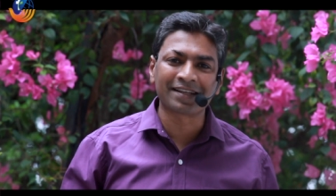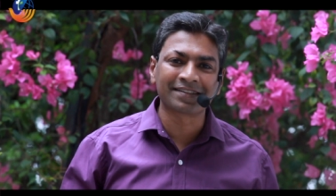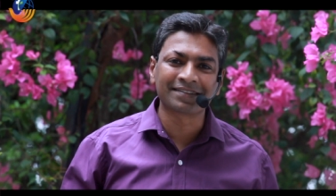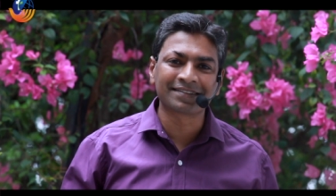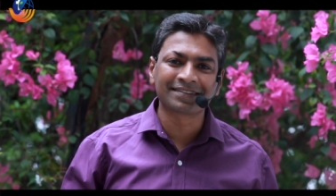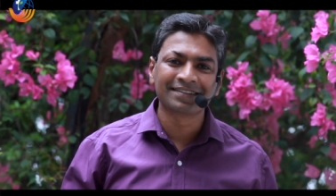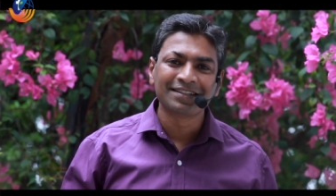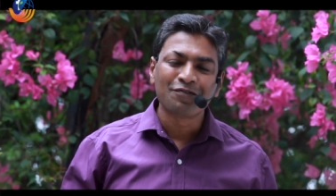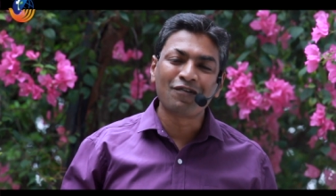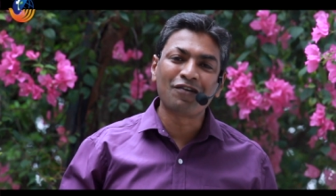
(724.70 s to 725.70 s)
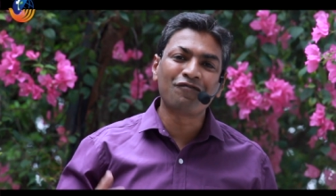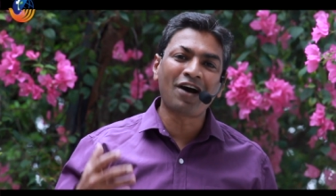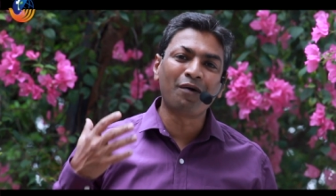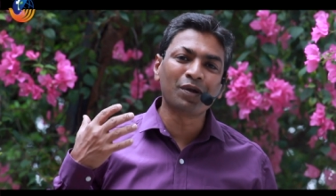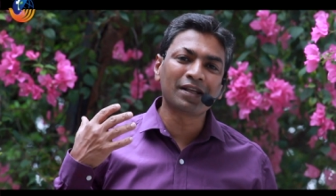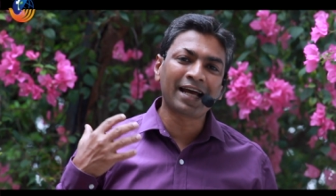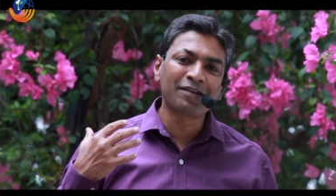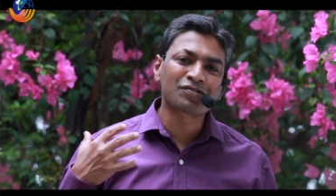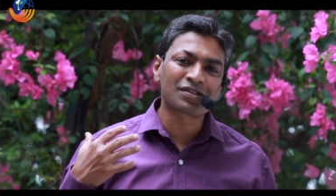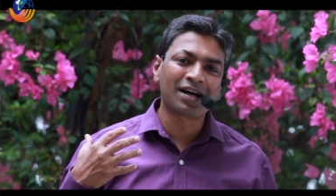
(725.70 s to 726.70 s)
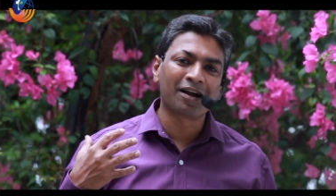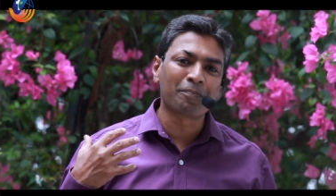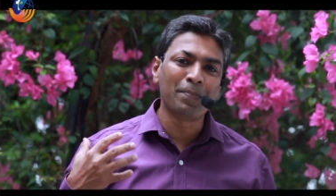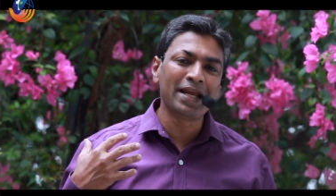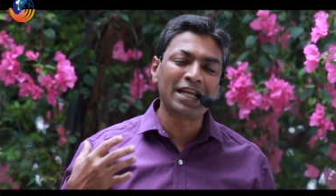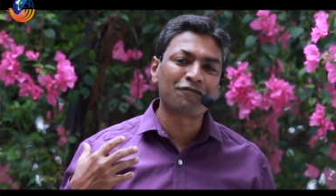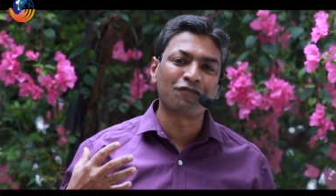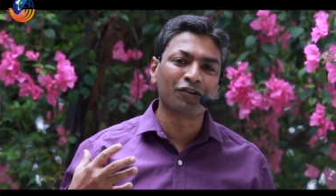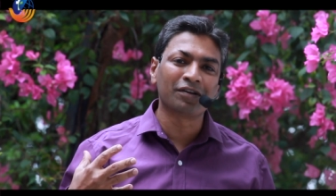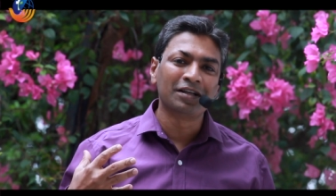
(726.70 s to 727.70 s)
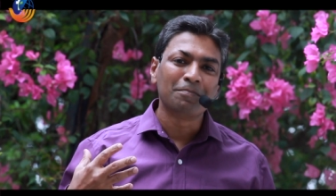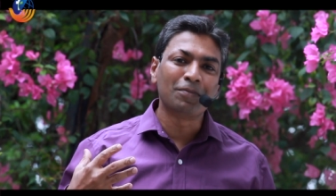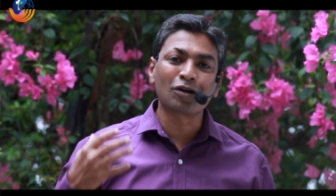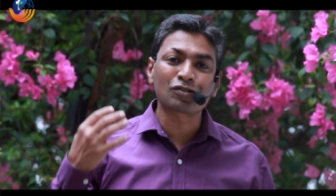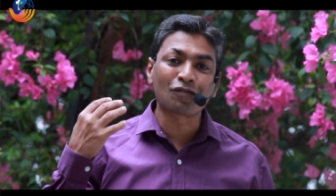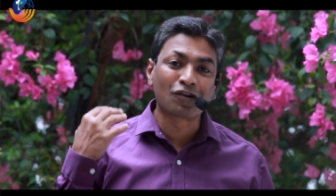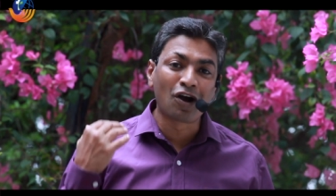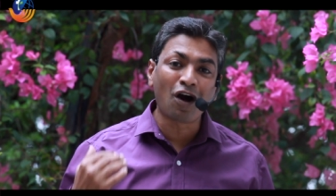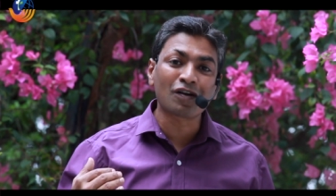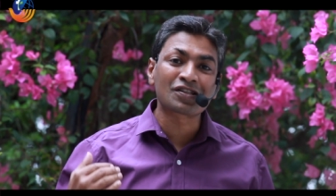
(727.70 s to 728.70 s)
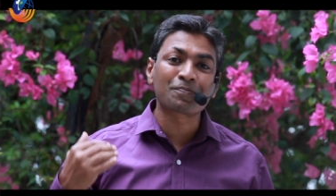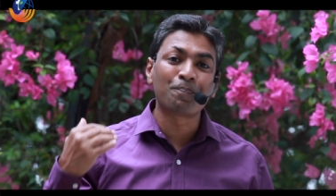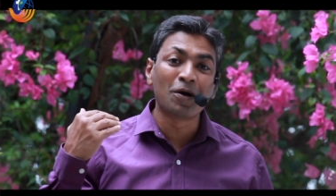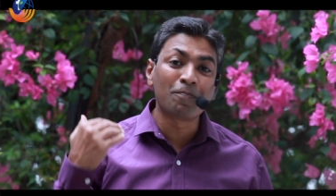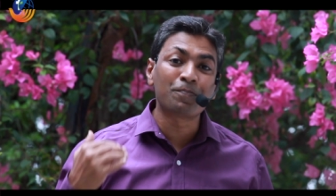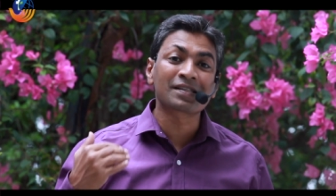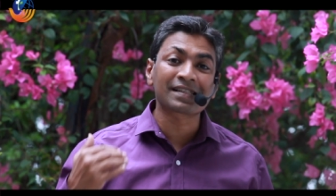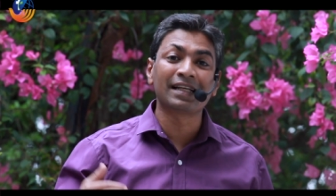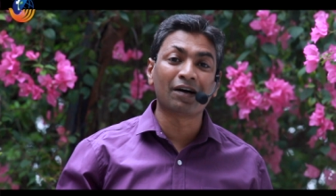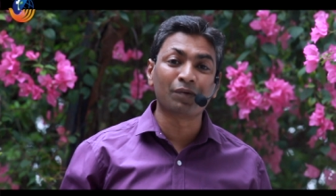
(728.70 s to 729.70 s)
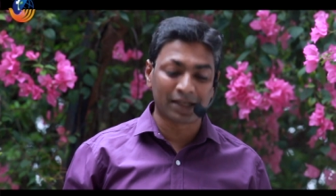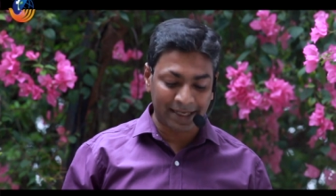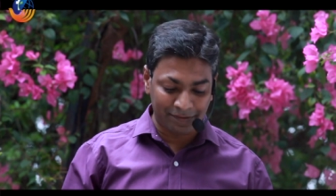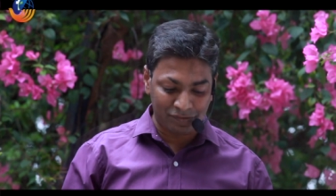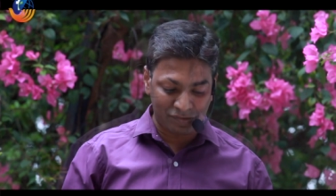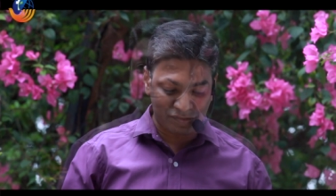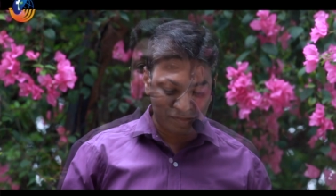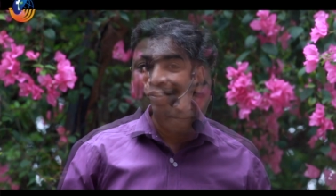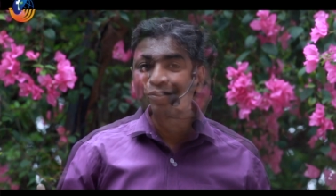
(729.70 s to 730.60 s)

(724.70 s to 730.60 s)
that is, when our lives are meaningful because of God's purpose in our lives.